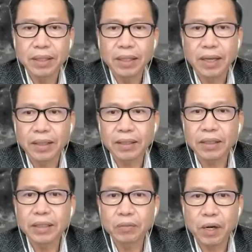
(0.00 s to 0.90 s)
and the
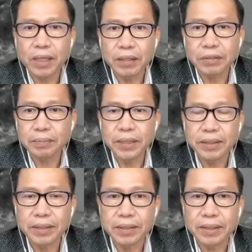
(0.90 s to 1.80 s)
key wildlife
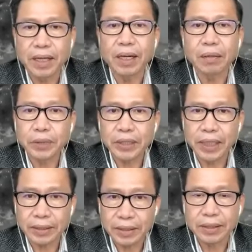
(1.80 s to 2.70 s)
species are
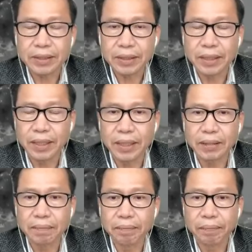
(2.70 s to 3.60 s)
protected
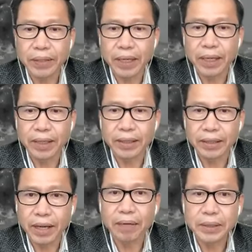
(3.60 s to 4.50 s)
and
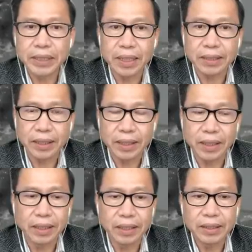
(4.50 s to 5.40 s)
their habitat
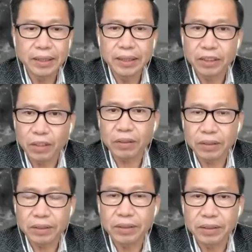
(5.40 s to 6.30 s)
are
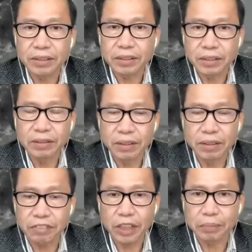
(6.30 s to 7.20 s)
not
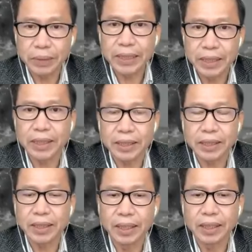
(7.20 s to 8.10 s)
fragmented
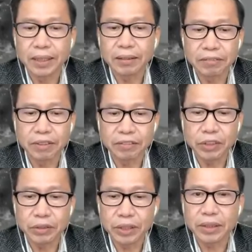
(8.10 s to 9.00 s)
for the
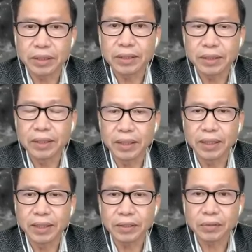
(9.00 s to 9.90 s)
future
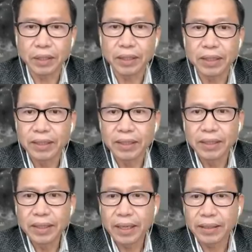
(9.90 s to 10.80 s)
as well.
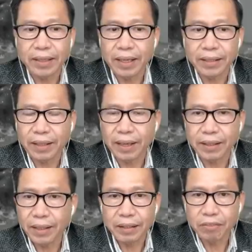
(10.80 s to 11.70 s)

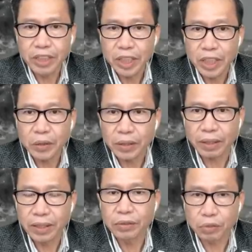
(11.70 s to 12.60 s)
And we know the
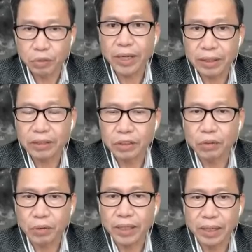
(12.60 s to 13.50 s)
key threat to the
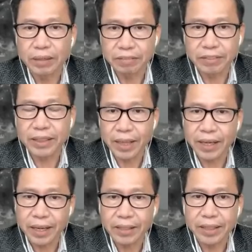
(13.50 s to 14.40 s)
wildlife, right? I
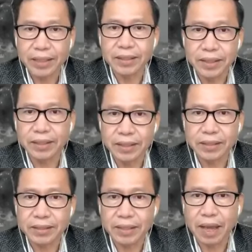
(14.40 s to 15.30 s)
highlighted the
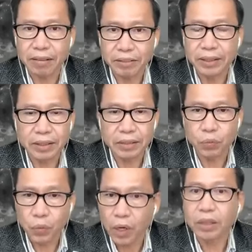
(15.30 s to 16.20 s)
snaring is
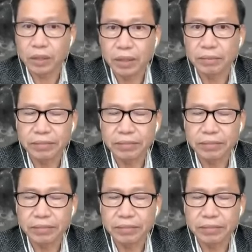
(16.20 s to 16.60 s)
one